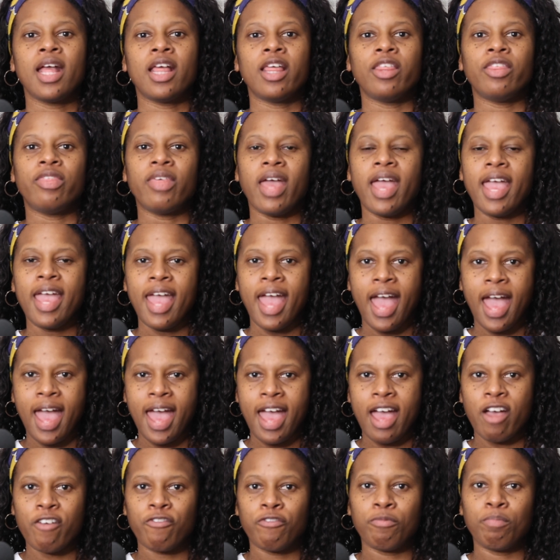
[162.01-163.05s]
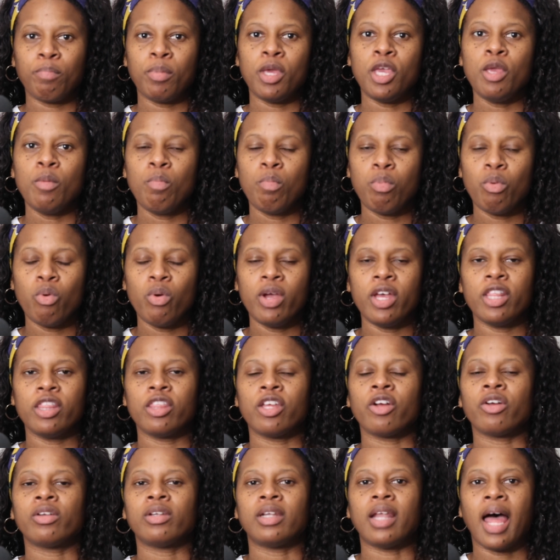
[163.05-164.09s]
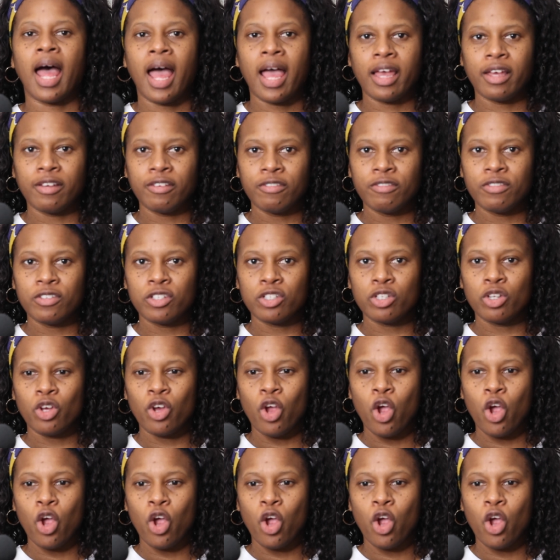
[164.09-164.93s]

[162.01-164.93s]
they have people in their lives,